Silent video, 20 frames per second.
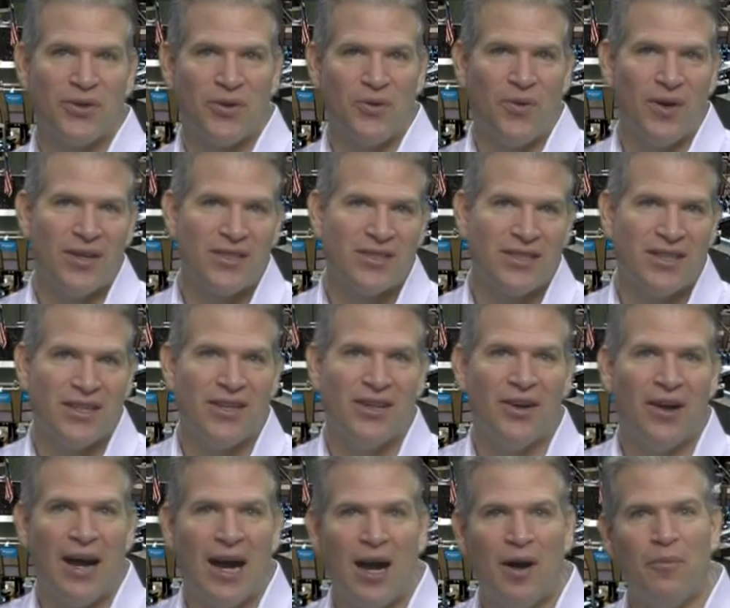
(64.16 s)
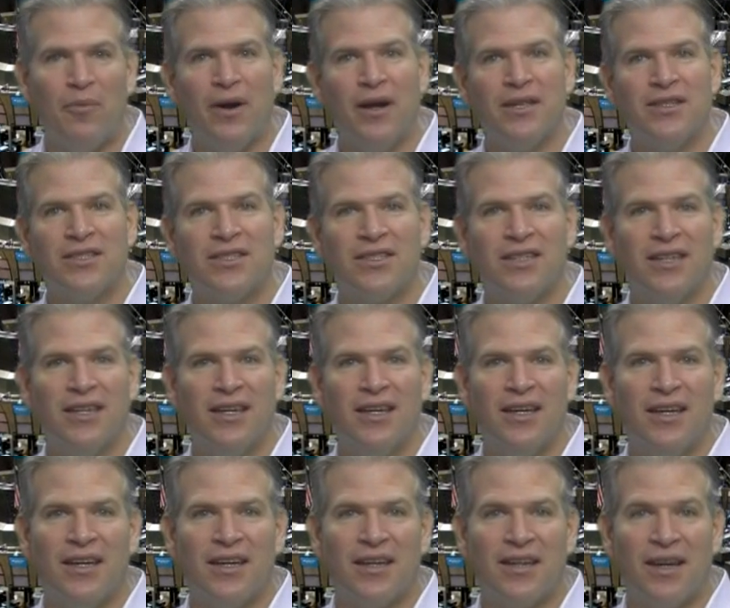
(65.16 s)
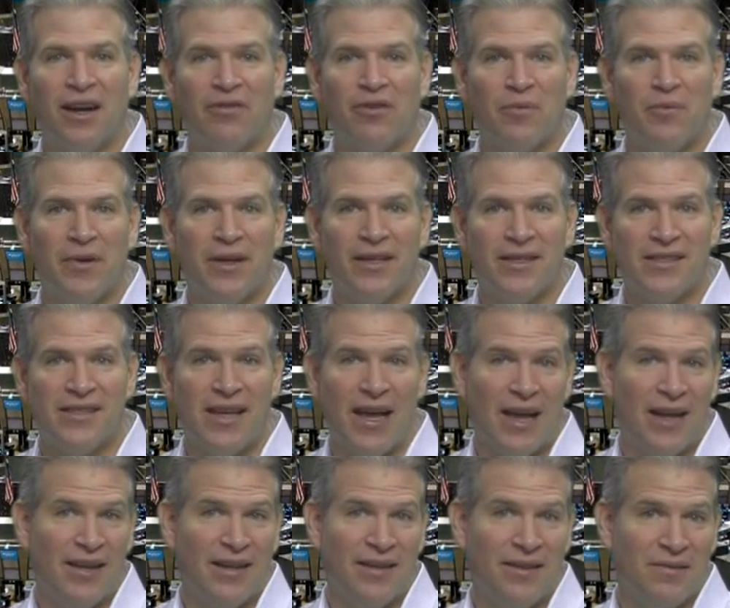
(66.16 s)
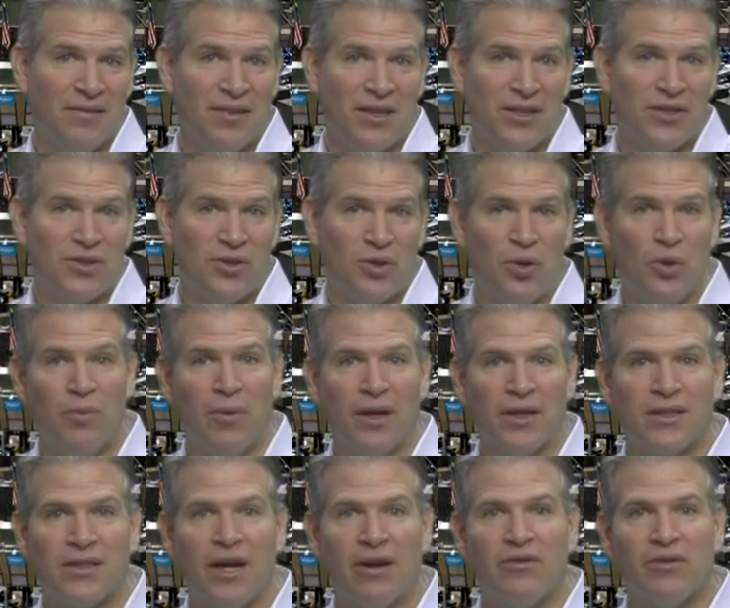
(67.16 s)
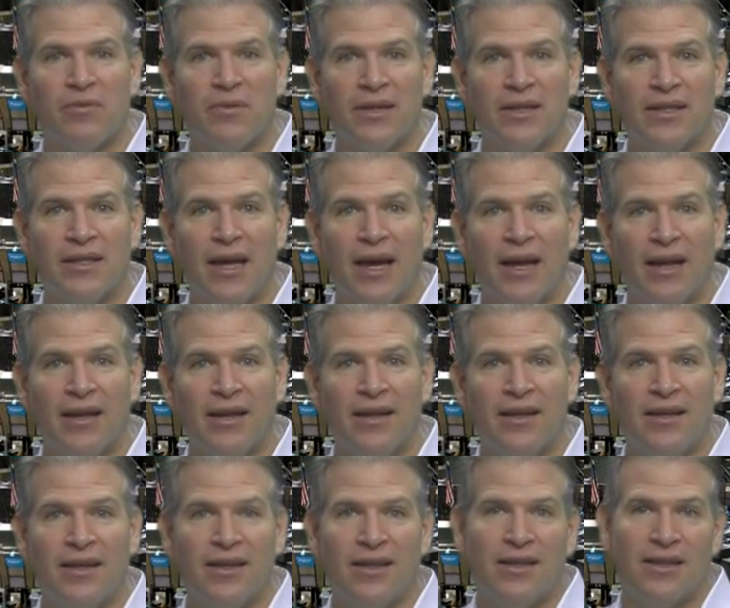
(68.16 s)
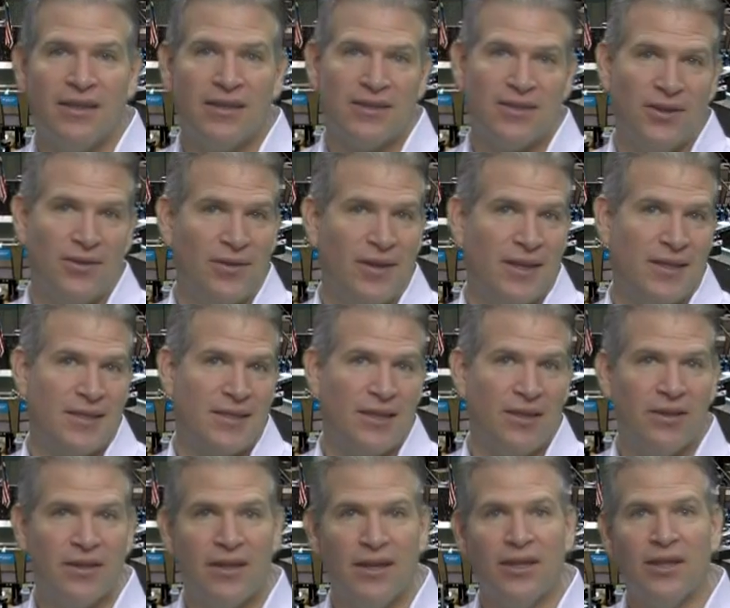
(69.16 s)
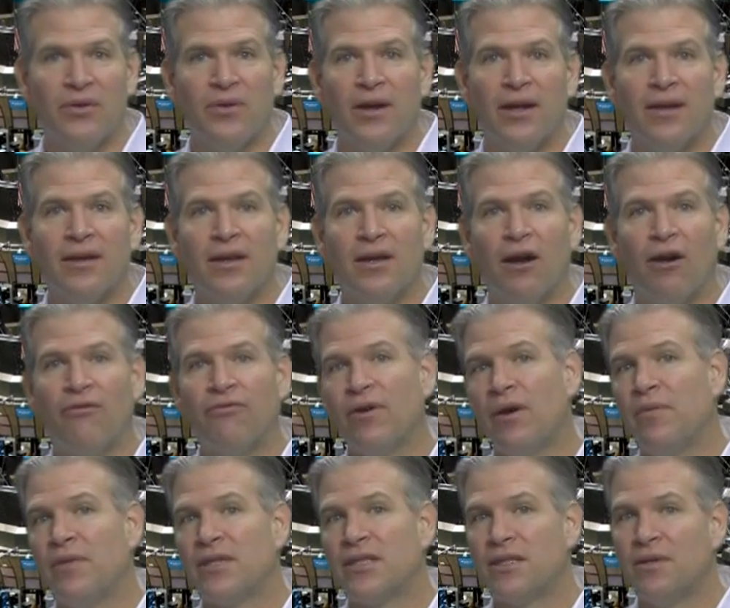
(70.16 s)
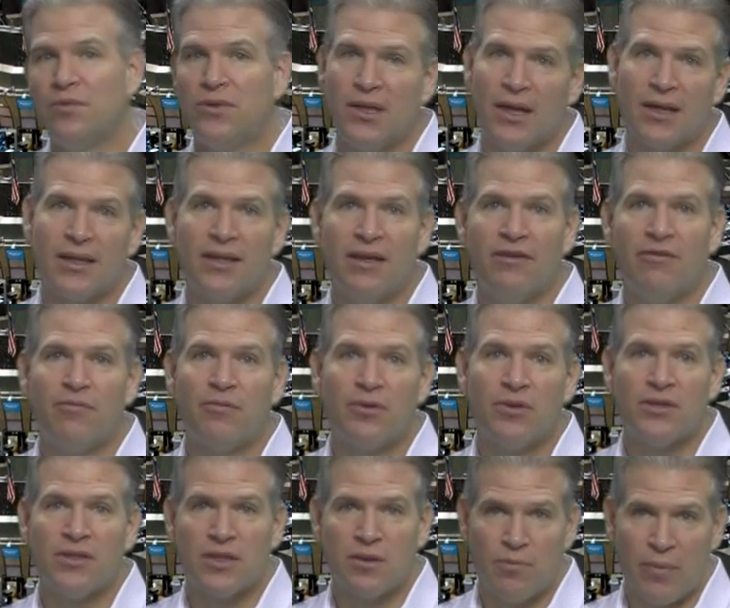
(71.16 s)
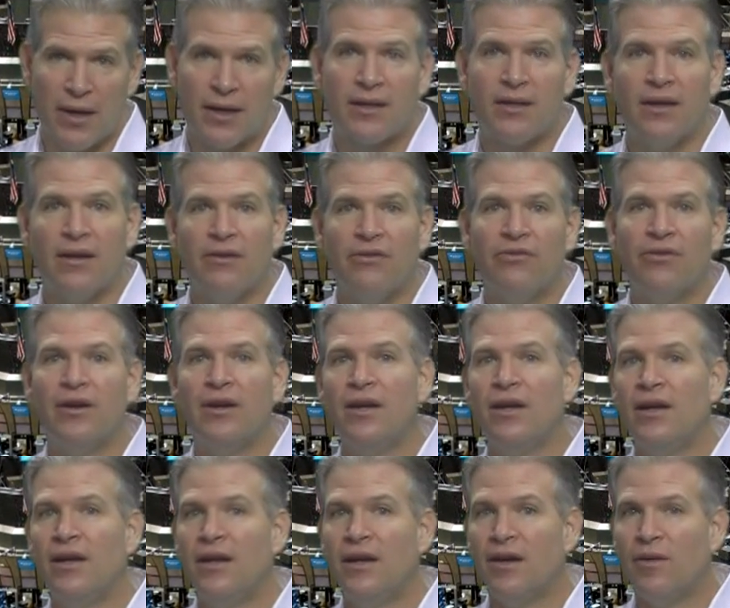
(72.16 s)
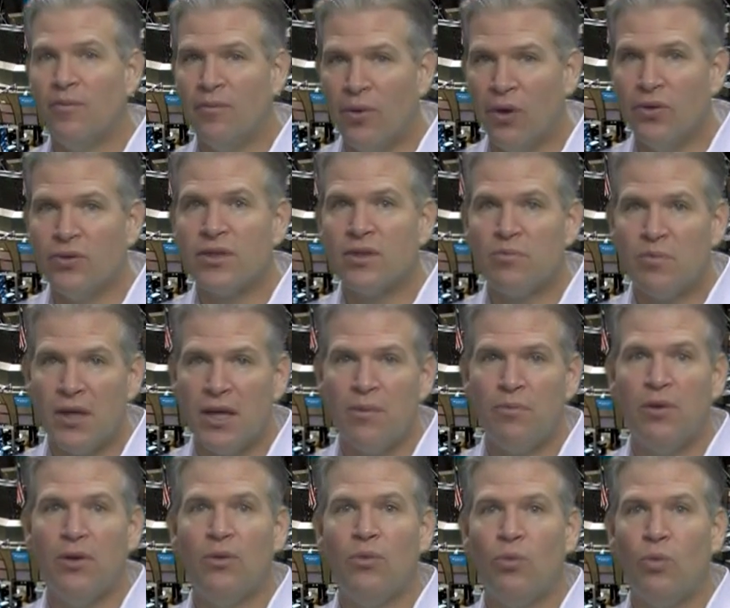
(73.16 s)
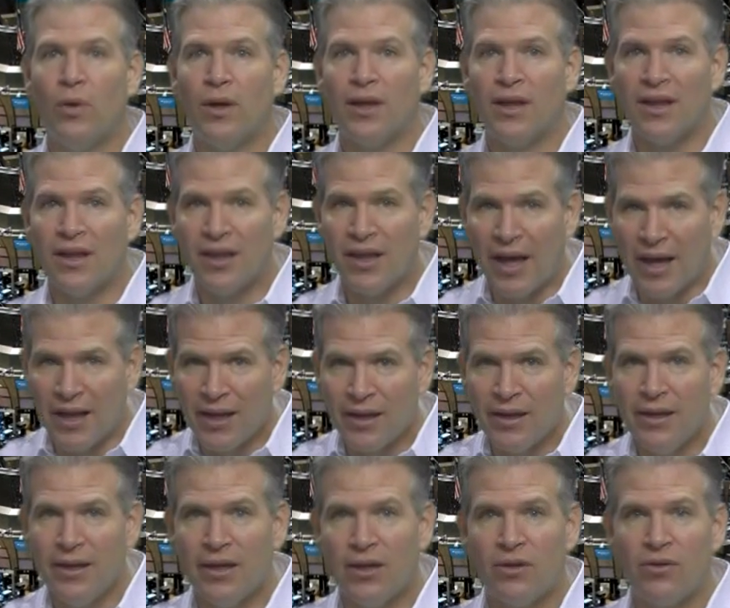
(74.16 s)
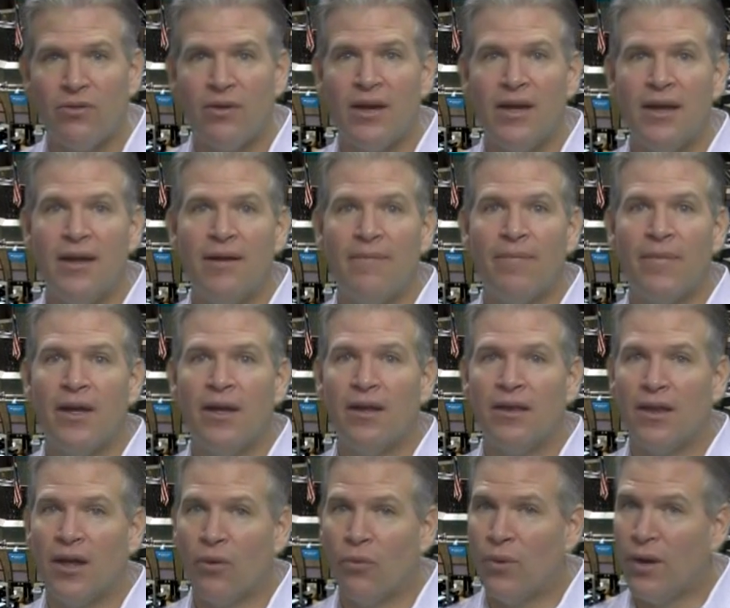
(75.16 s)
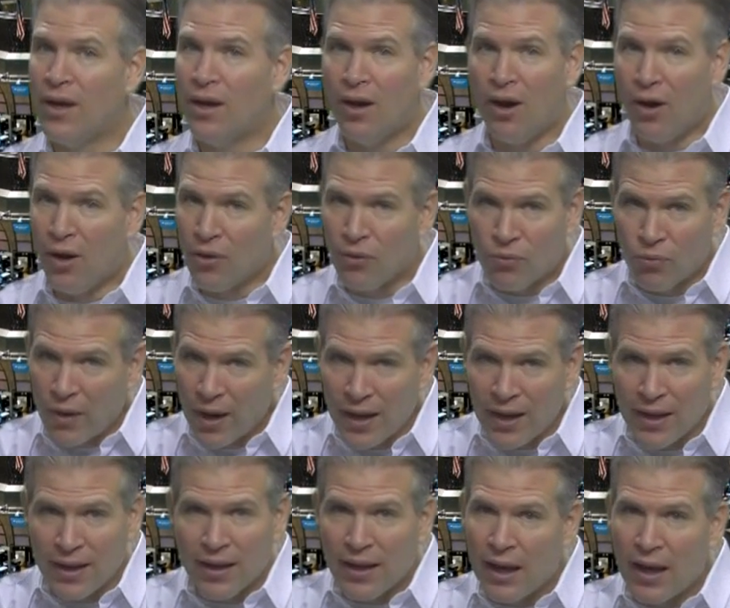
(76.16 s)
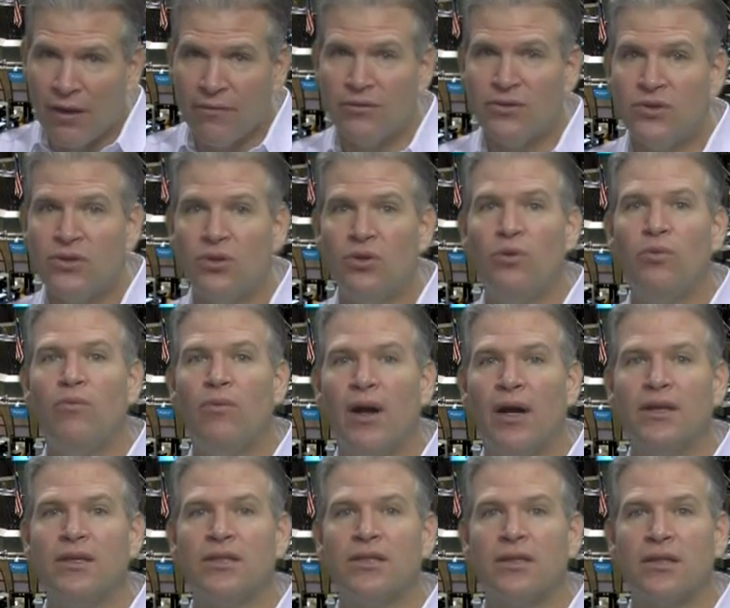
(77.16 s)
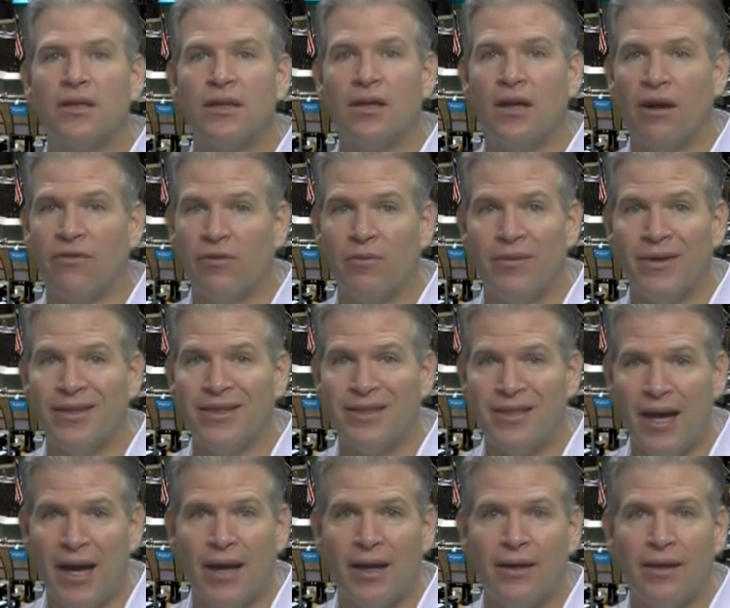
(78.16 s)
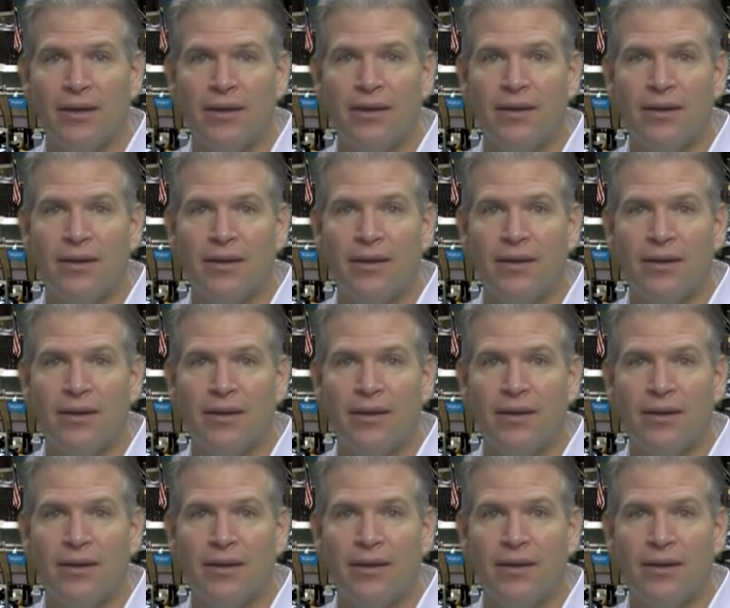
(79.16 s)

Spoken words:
the question, how much government debt is too much government debt? So let's look into it. From a subjective perspective, most people would likely agree that we already have too much government debt.